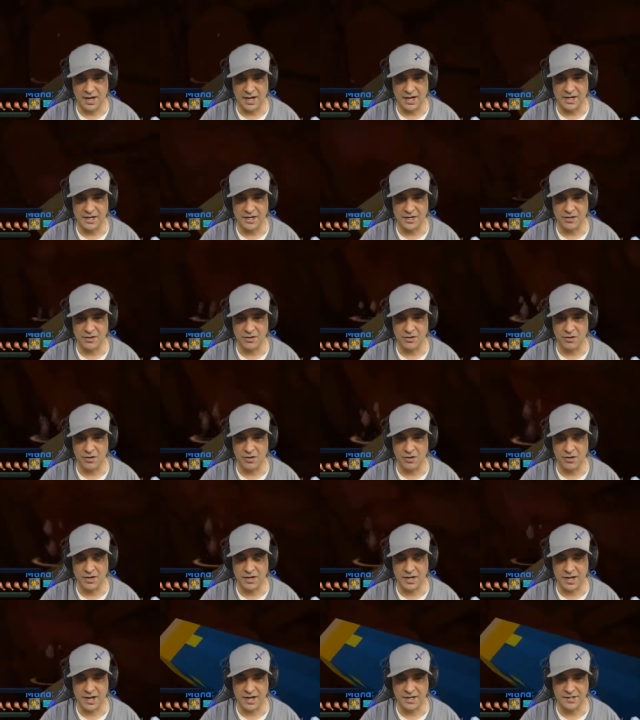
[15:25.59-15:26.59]
I hear
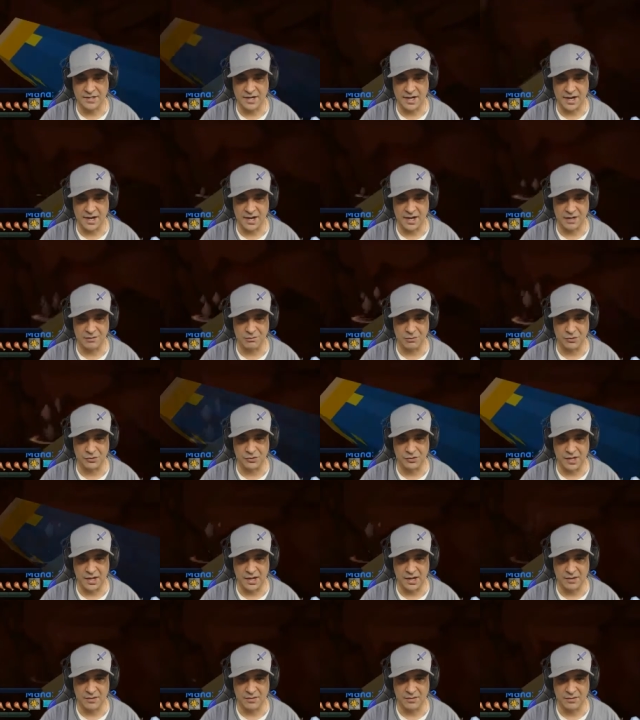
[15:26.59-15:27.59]
all kinds of animals
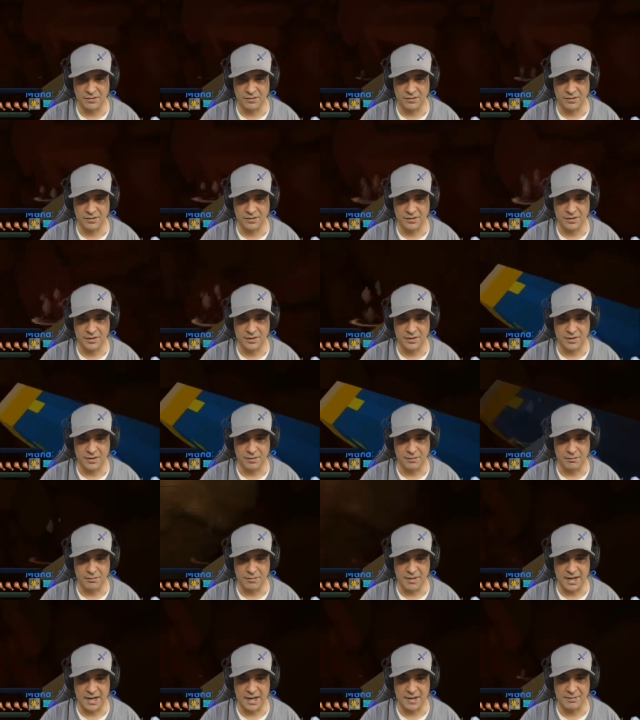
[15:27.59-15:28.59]
now.
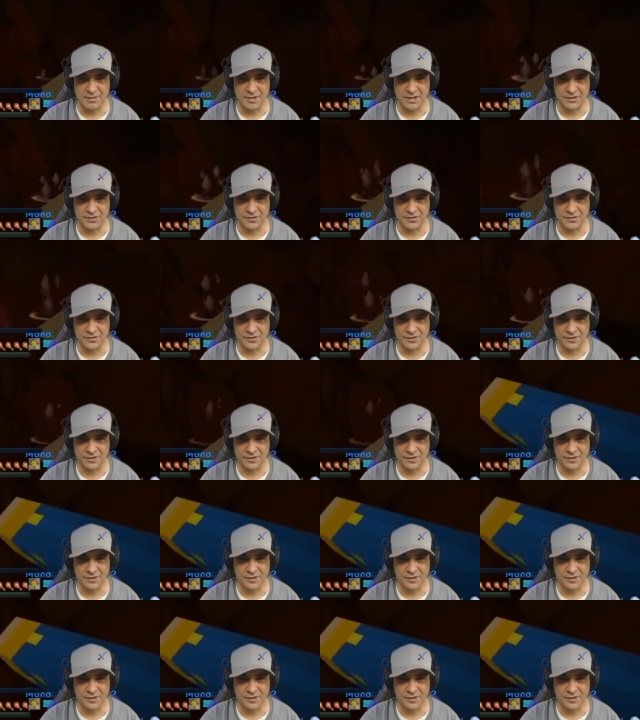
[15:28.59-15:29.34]
Babies.